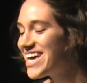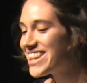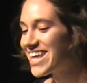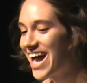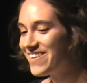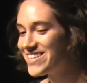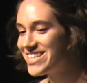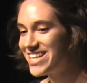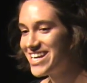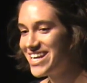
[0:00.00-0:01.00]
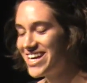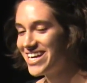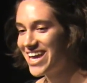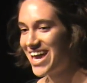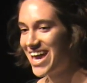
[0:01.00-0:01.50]
that I was
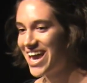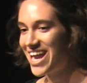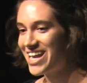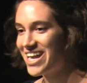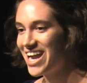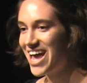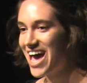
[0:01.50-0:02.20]
sitting in